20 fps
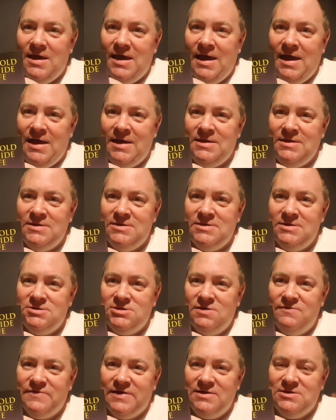And don't
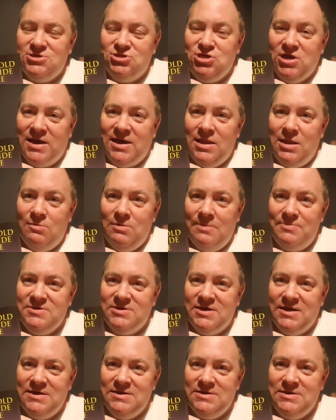forget to check out the
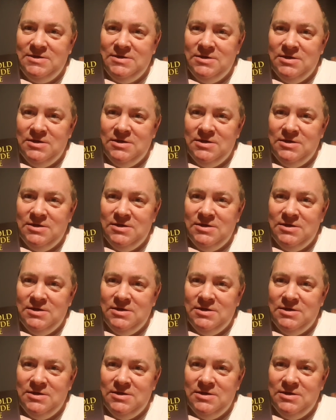website.